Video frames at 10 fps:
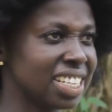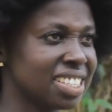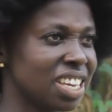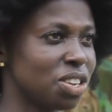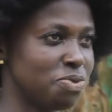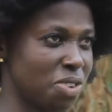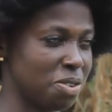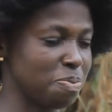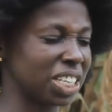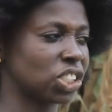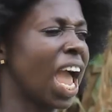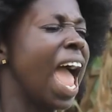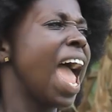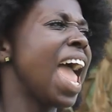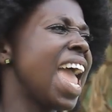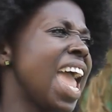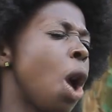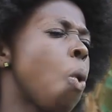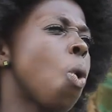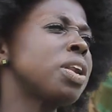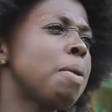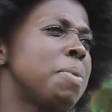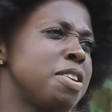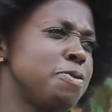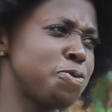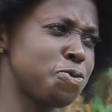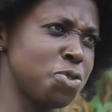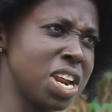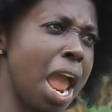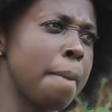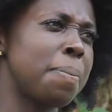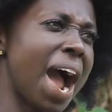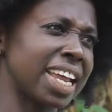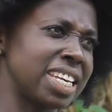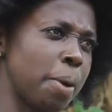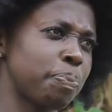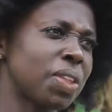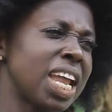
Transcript: Thank you very much. Honam free a buyer.